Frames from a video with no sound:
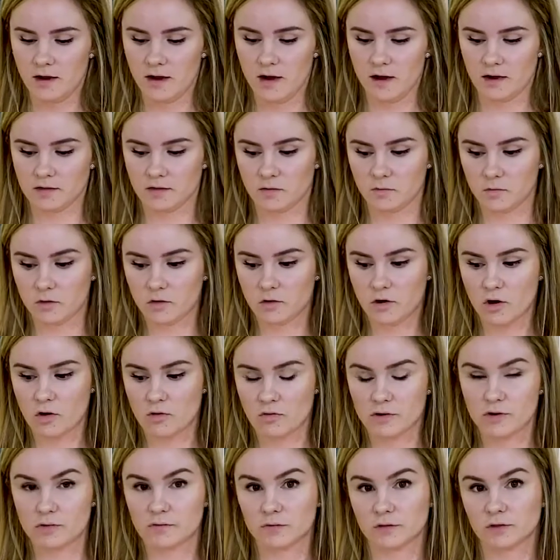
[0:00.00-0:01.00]
and then we'll
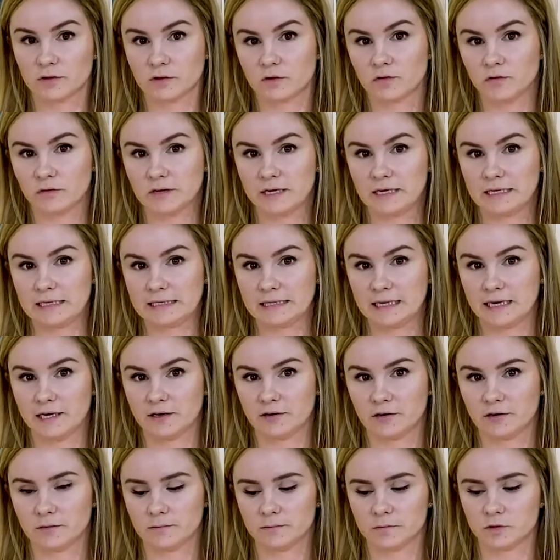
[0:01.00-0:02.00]
coat it with the green
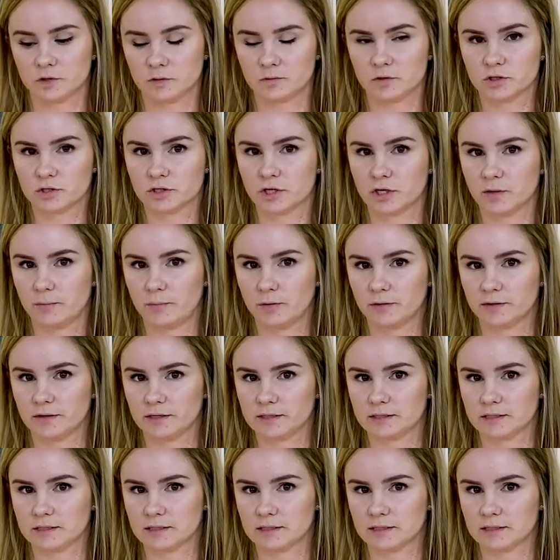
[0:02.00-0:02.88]
later. So I'm just gonna put this